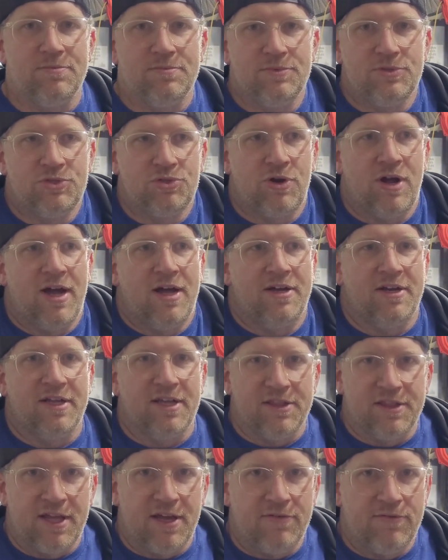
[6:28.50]
trying to
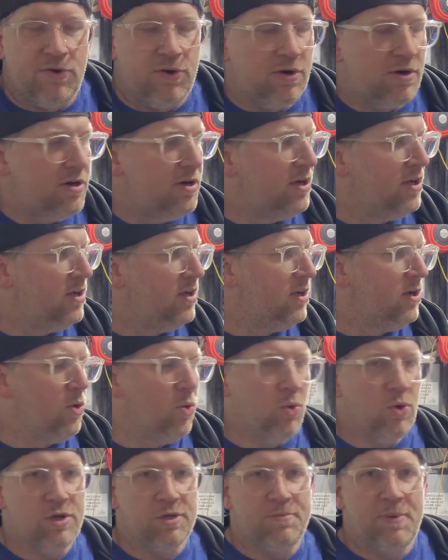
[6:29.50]
get that far,
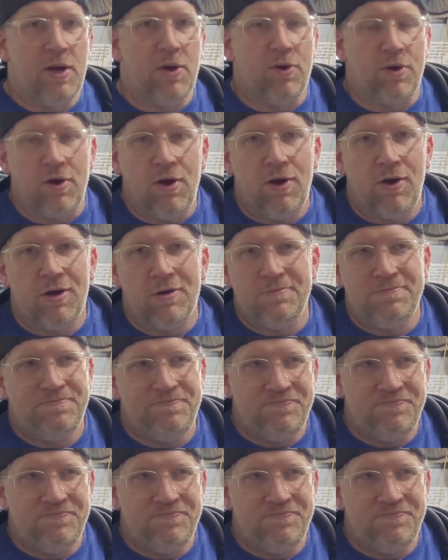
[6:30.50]
horsepower car,